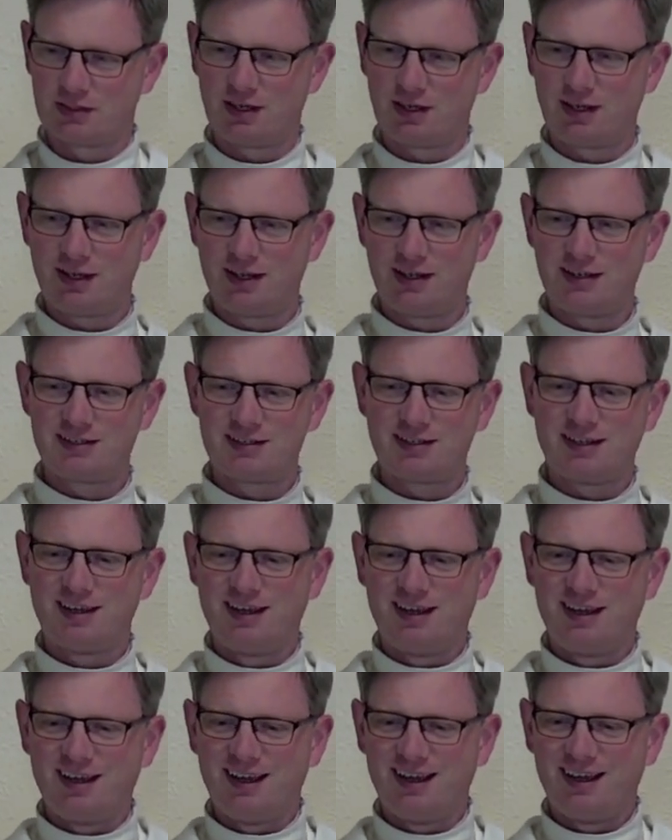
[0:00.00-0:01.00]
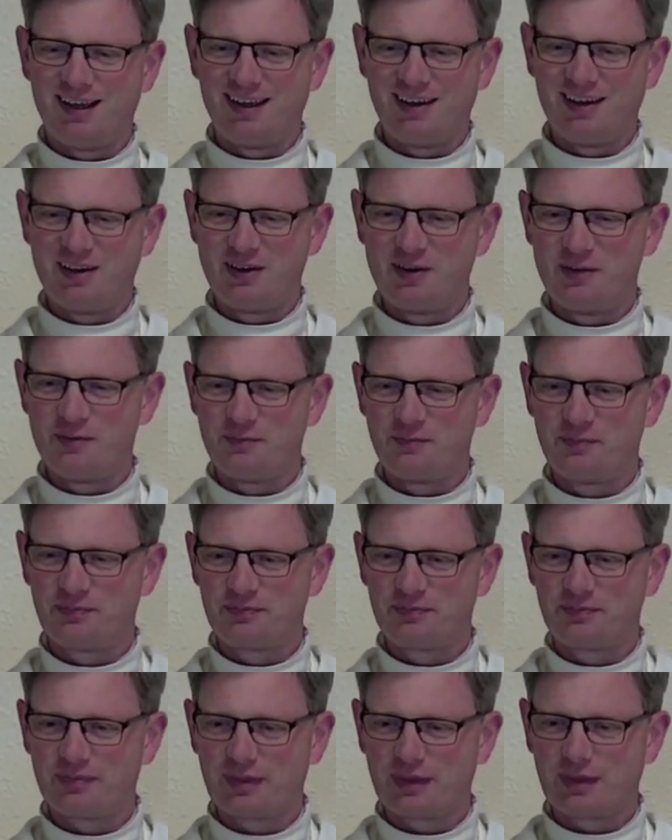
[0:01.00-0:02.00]
And um,
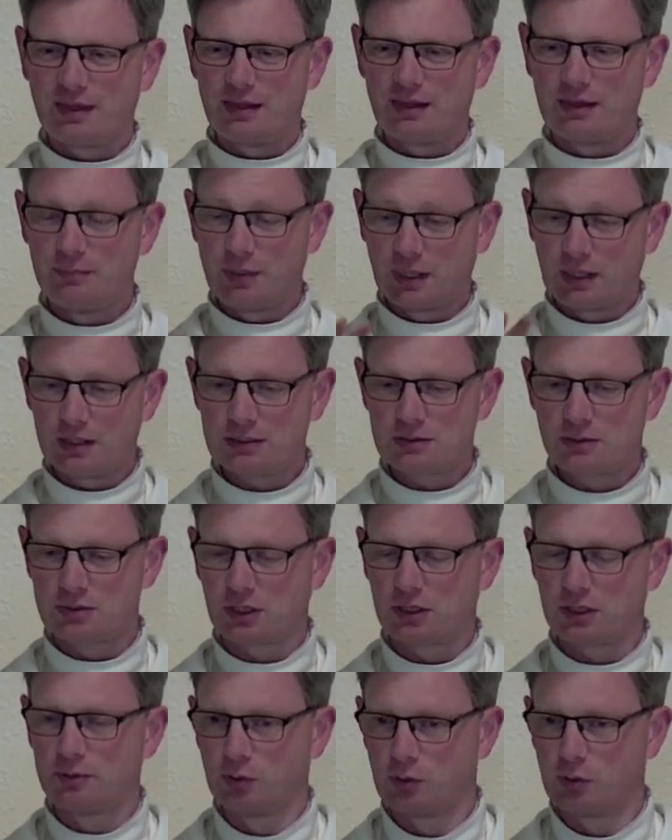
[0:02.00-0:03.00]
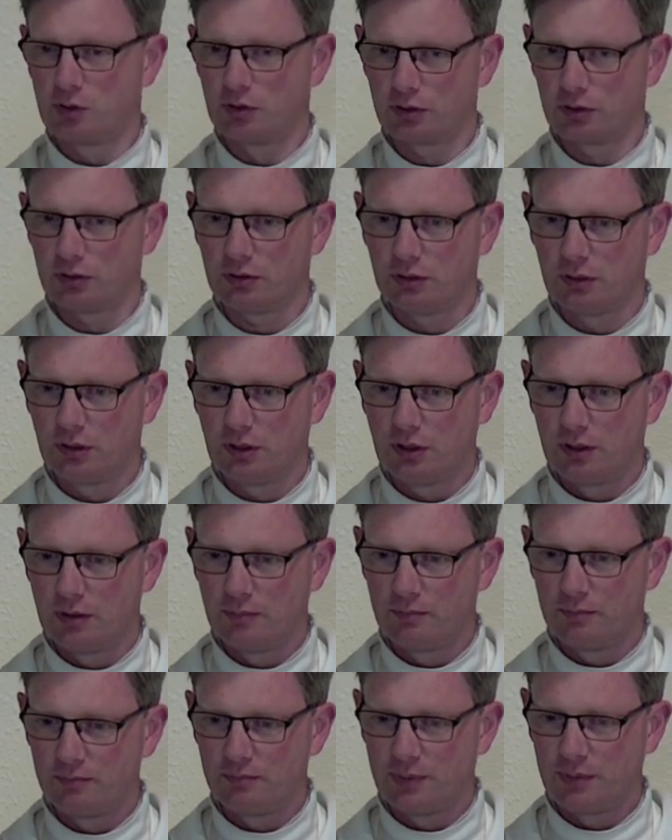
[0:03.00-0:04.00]
because it was on the border,
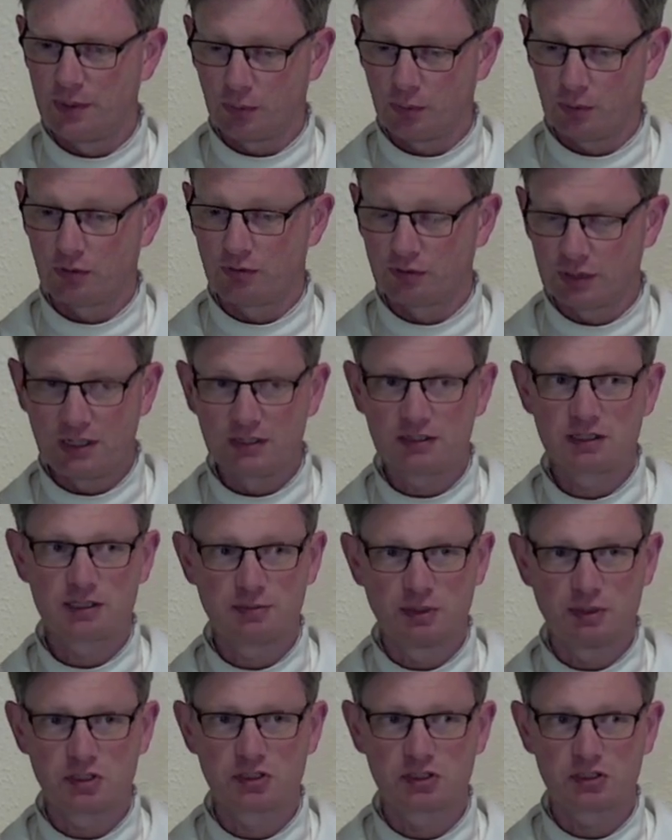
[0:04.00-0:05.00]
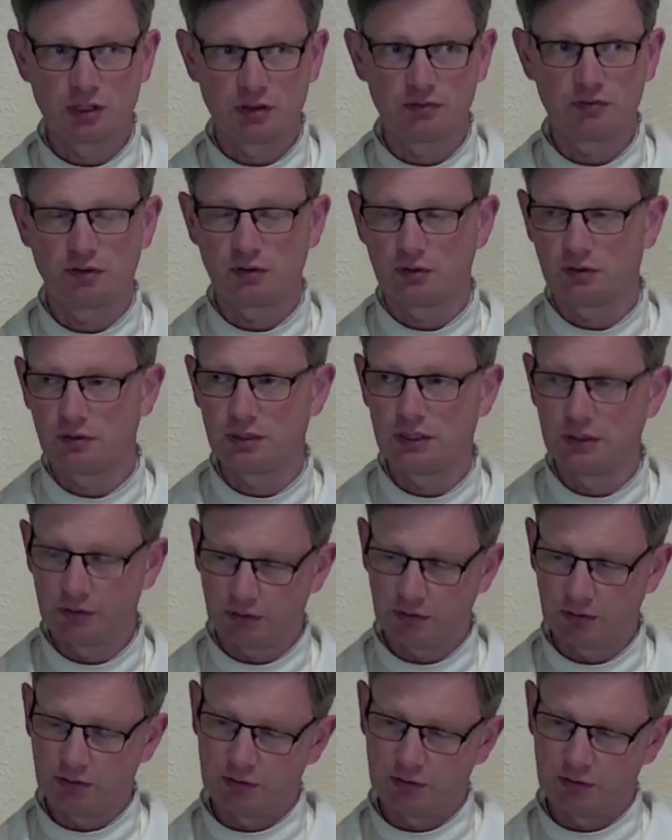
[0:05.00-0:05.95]
people were really suspicious of either